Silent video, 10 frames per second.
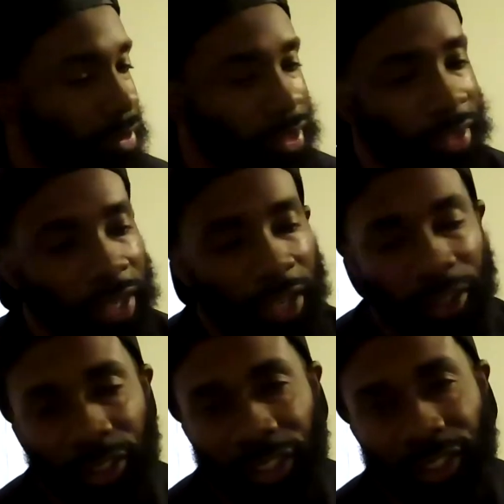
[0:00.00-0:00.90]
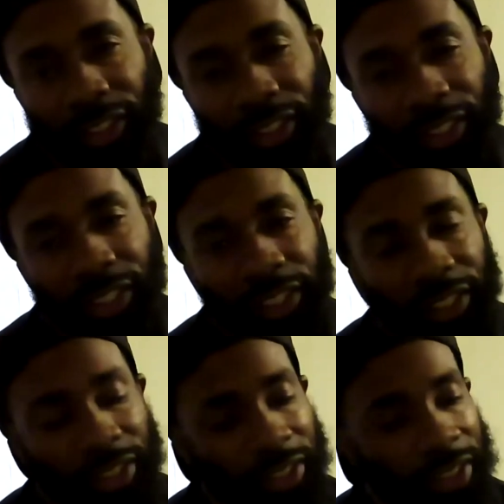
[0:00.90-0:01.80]
y'all gonna get to see,
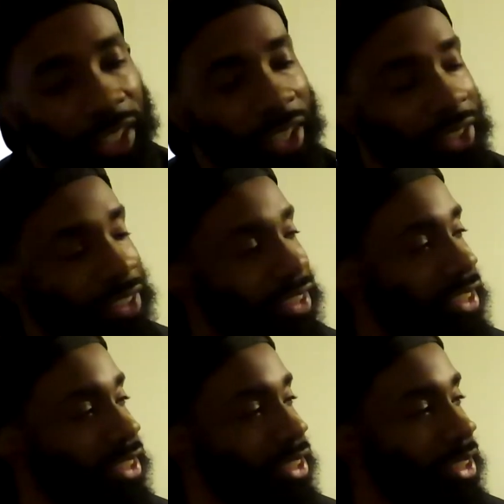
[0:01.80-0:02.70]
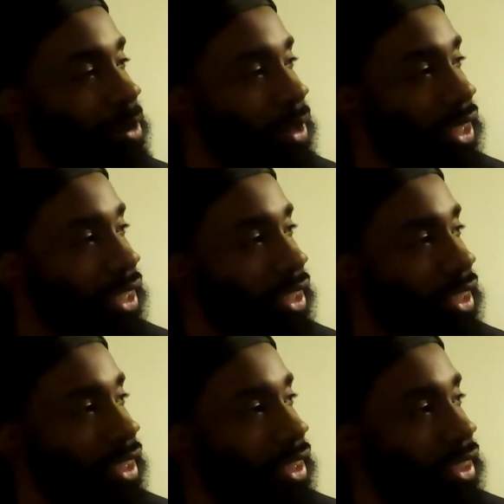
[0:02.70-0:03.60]
y'all gonna get to see us, man.
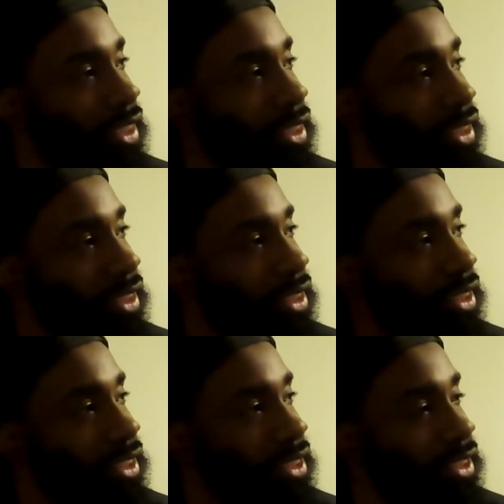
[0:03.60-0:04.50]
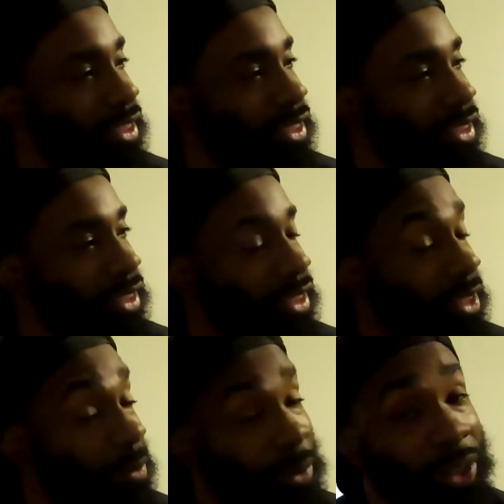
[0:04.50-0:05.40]
Uh,
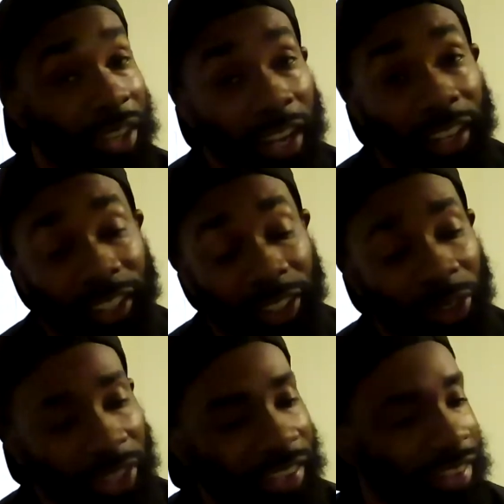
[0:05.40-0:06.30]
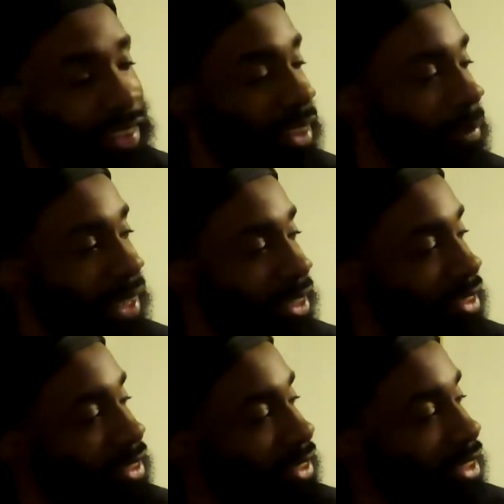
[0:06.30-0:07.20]
More than likely go at it
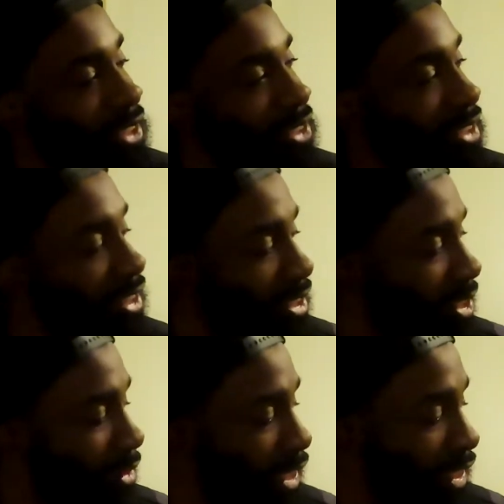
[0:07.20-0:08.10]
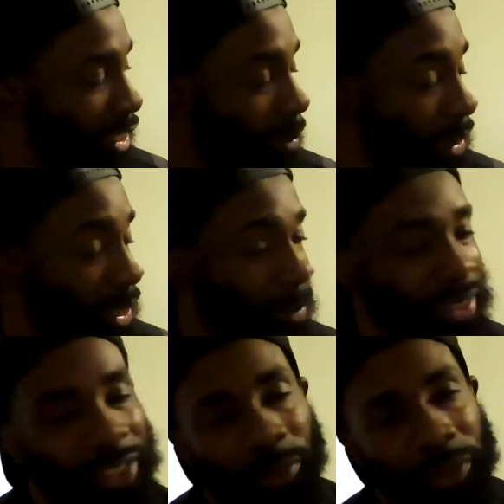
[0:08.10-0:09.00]
about little stuff like that, man. But
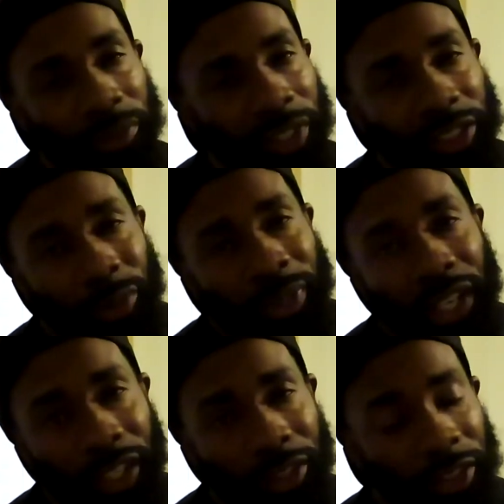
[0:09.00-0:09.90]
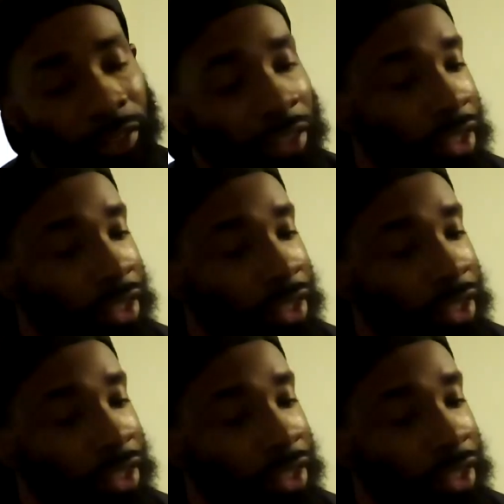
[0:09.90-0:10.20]
it's gonna be fun. It's gonna be all love.